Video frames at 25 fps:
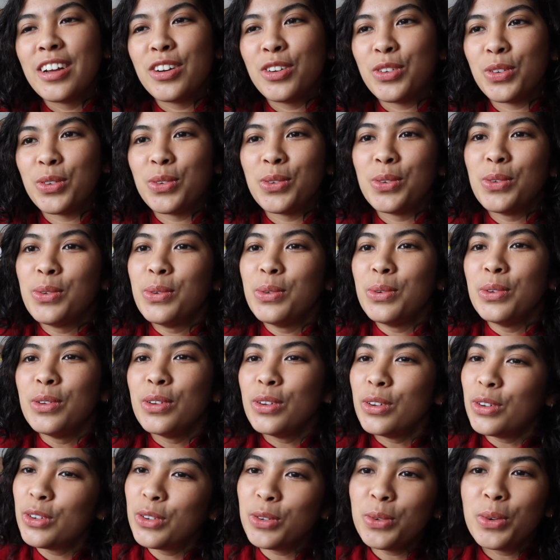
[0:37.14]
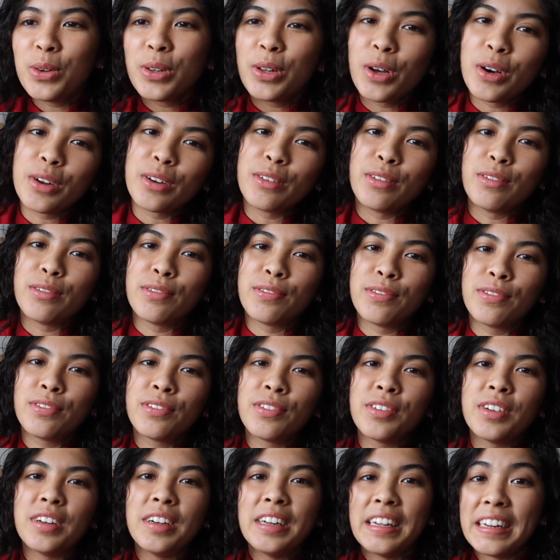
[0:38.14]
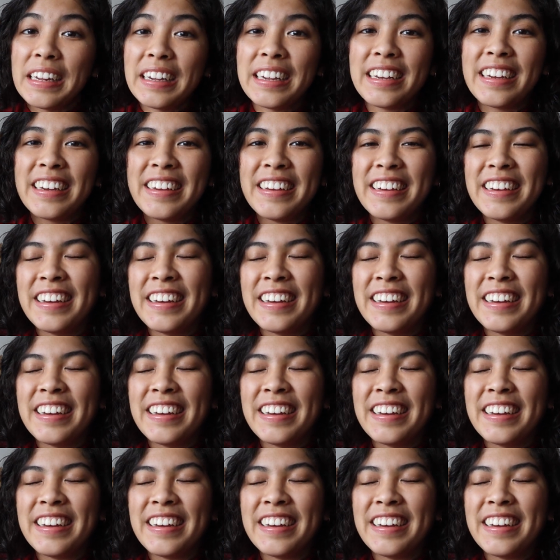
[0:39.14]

to do a lot of knitting.